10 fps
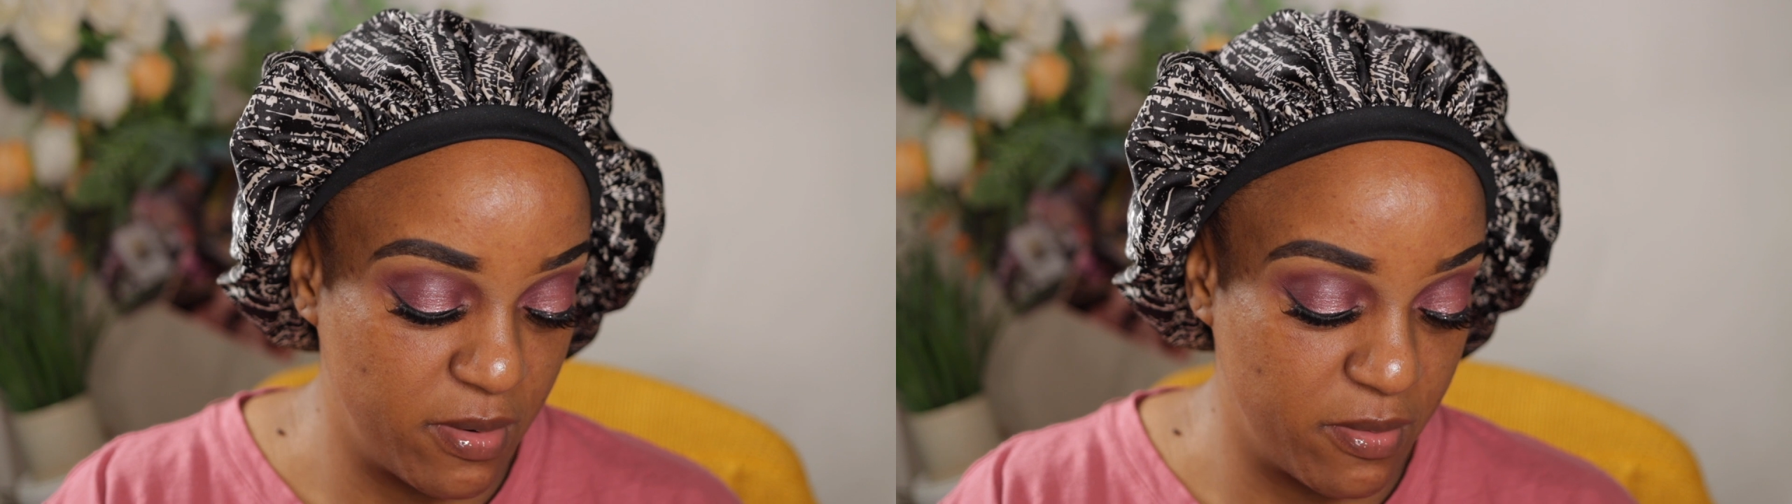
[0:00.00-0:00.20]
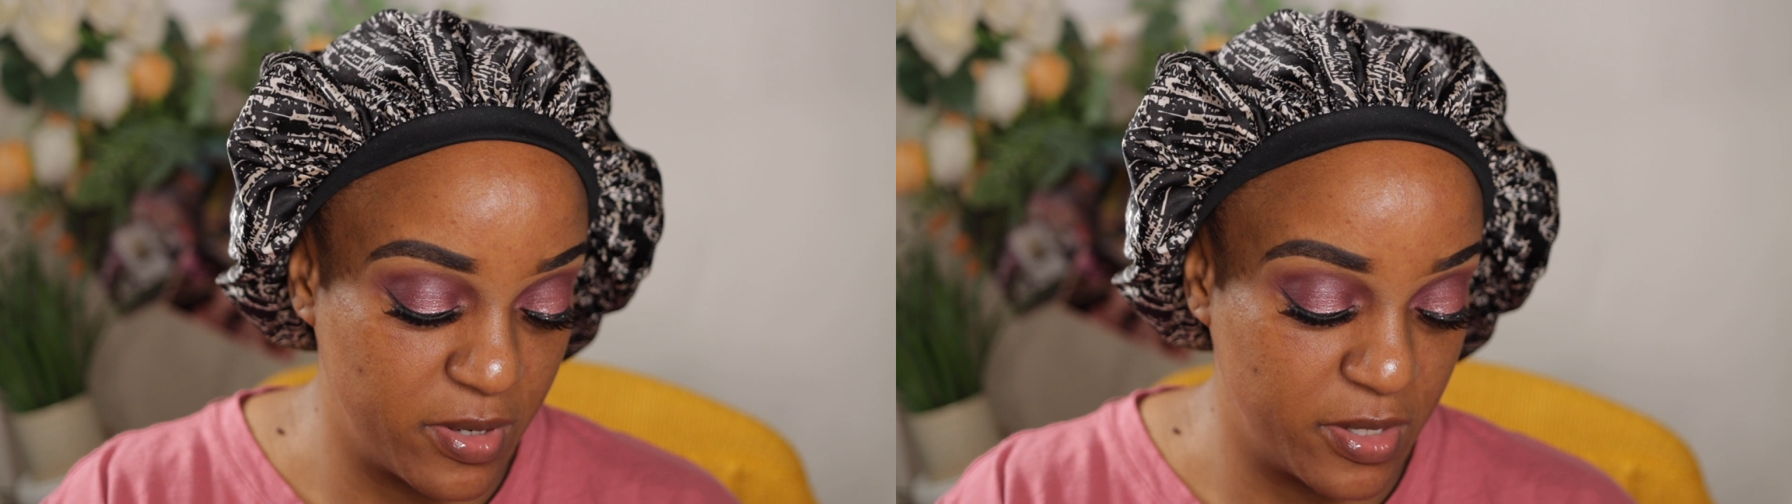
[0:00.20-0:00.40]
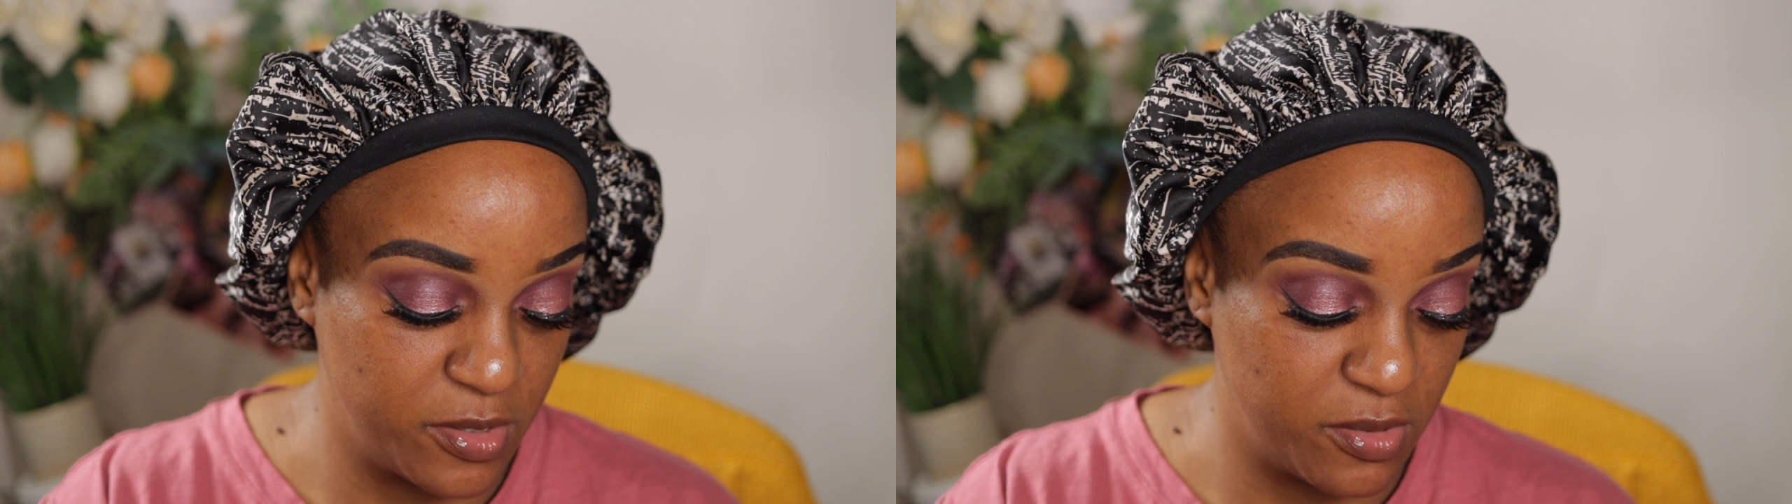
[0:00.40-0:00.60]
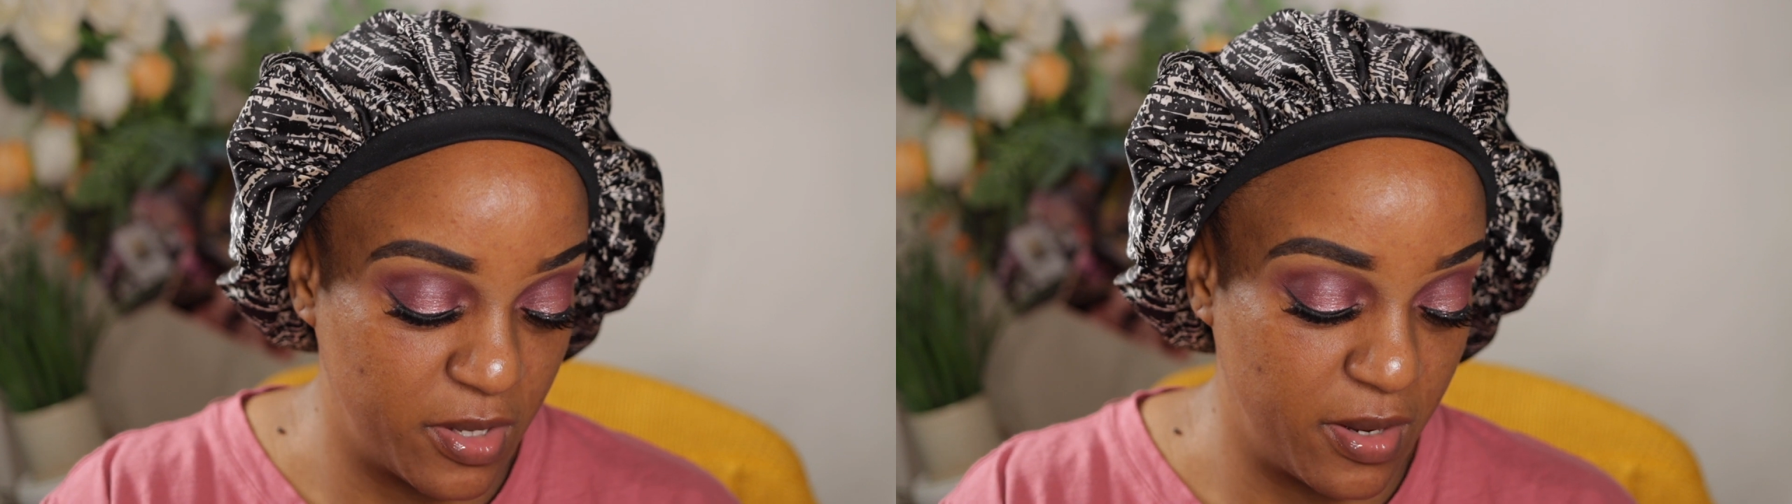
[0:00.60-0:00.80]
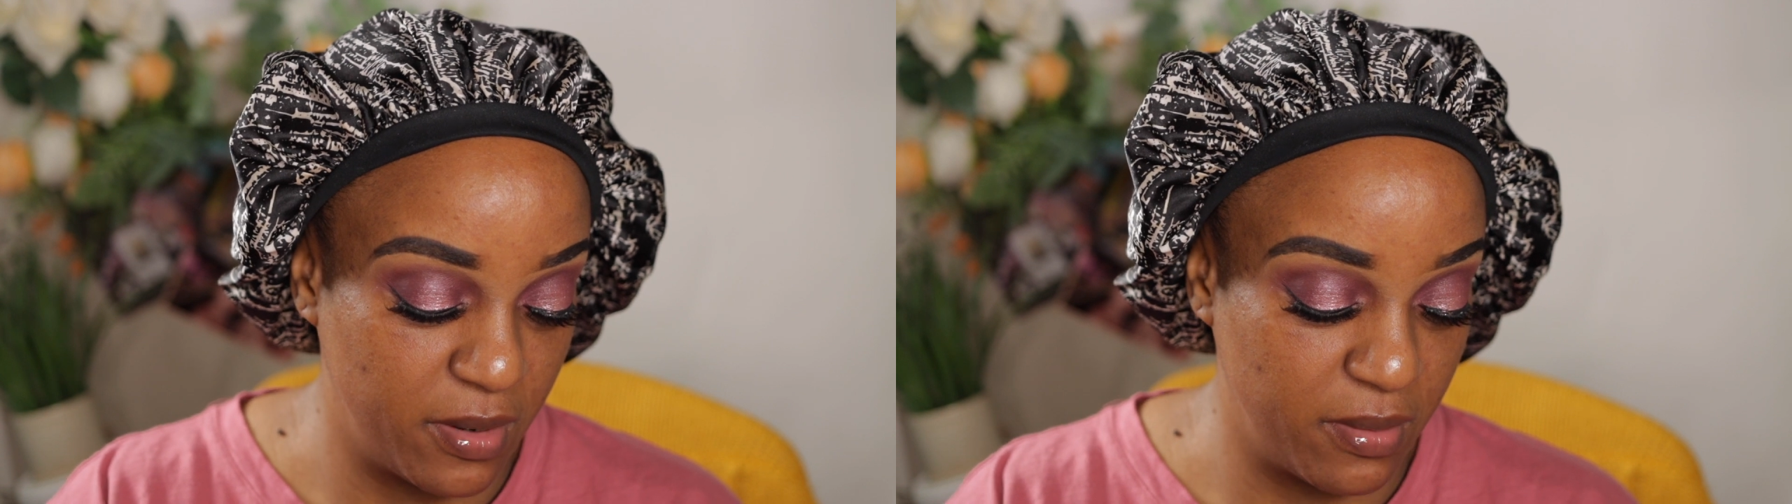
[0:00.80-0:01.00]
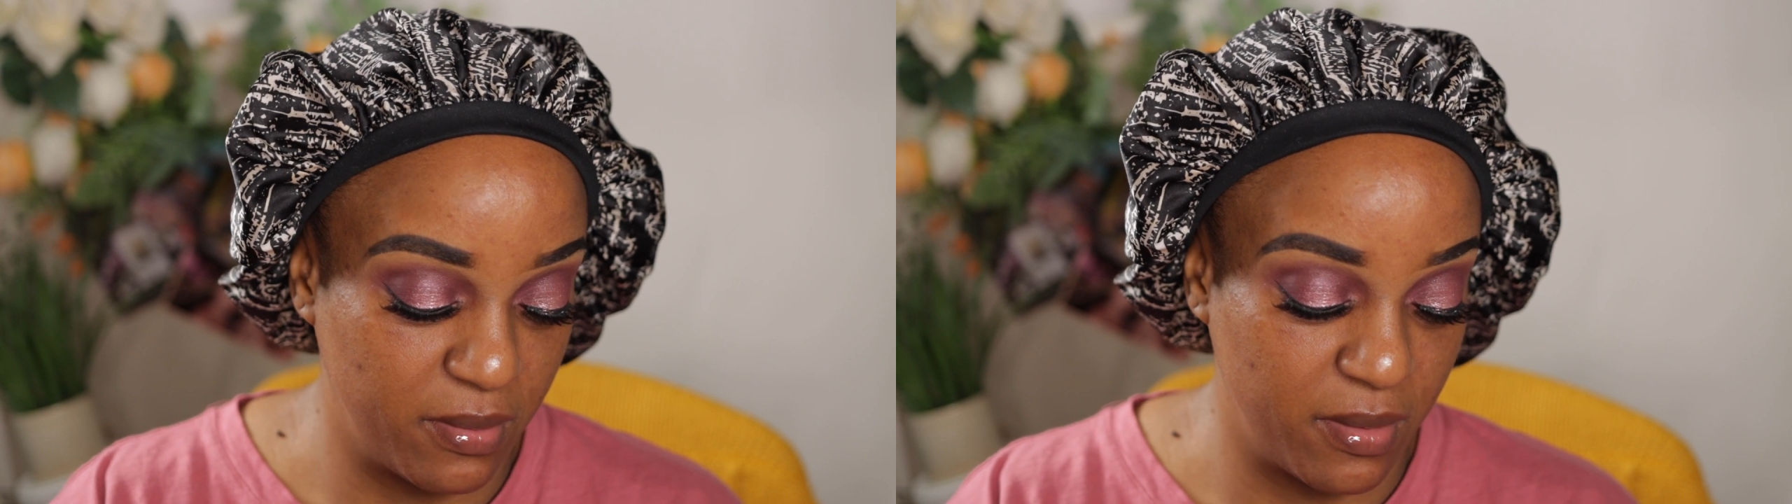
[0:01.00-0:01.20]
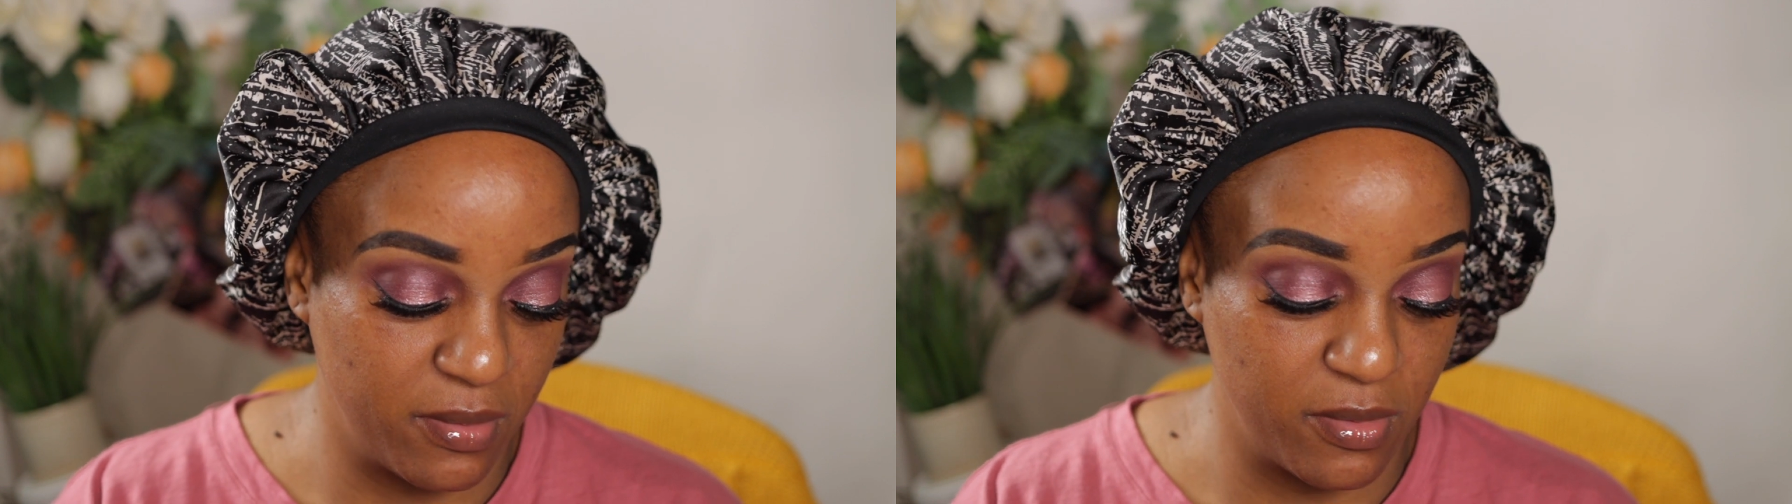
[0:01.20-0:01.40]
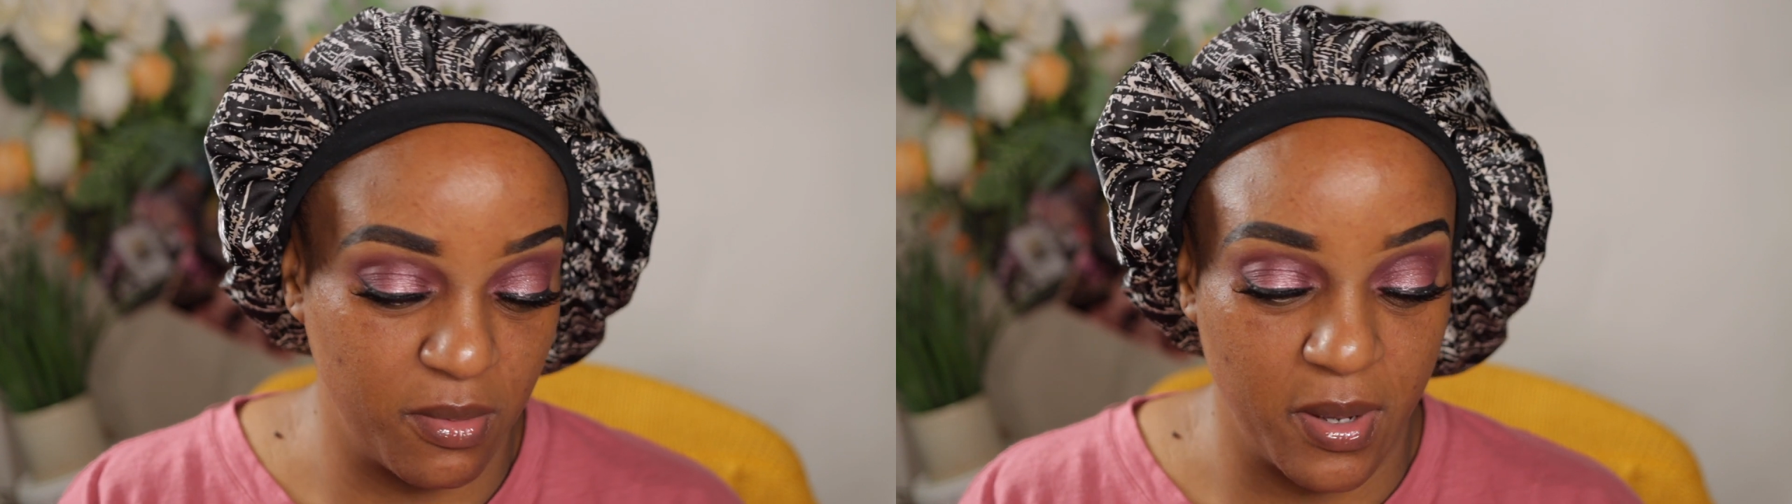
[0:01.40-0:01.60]
when I do that. I
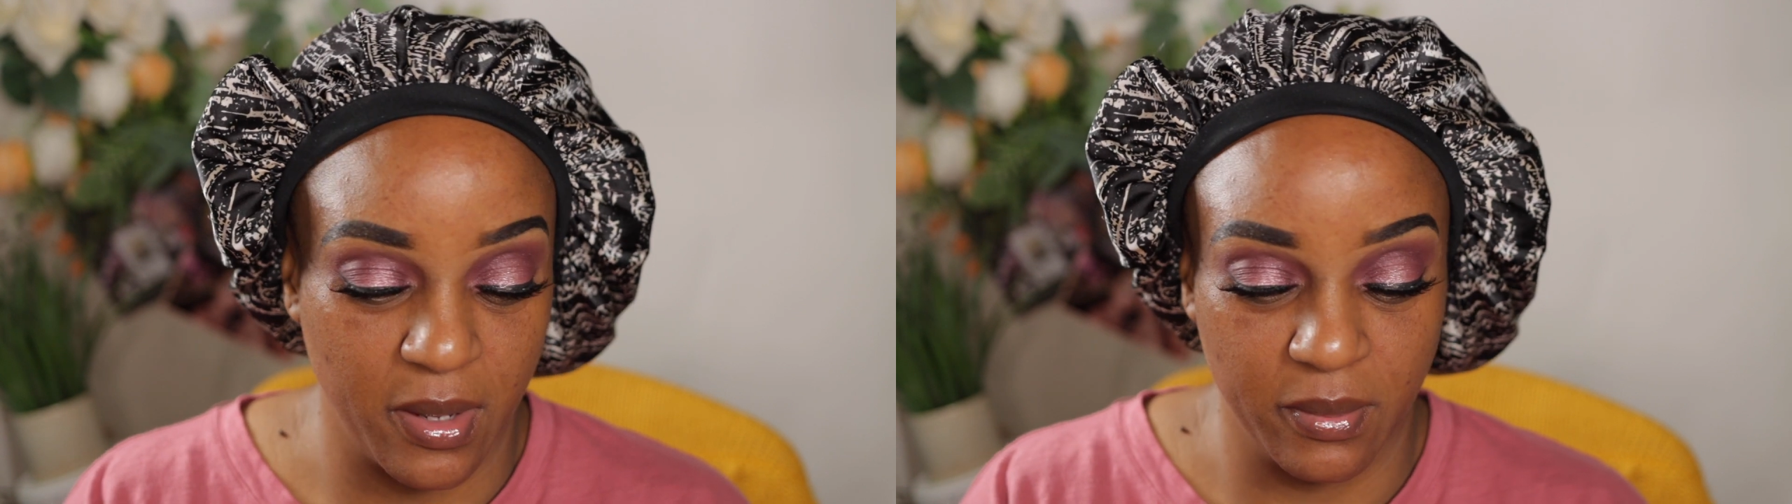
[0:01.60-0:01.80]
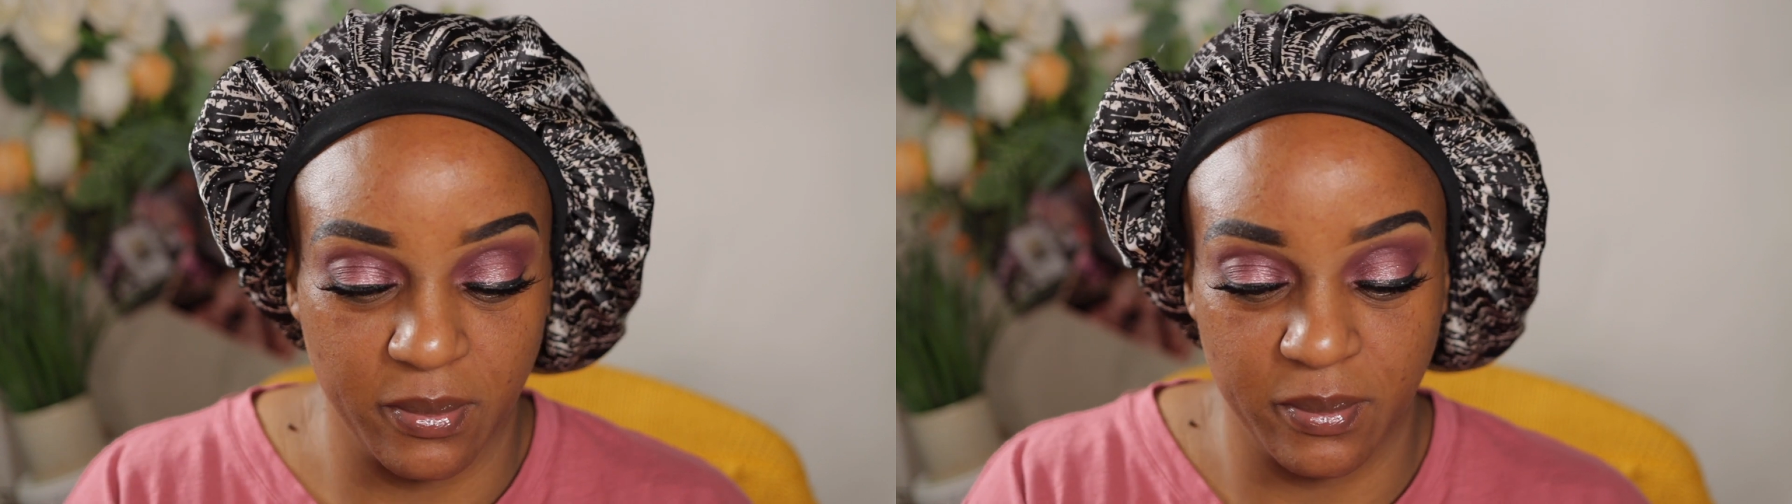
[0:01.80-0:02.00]
don't know why.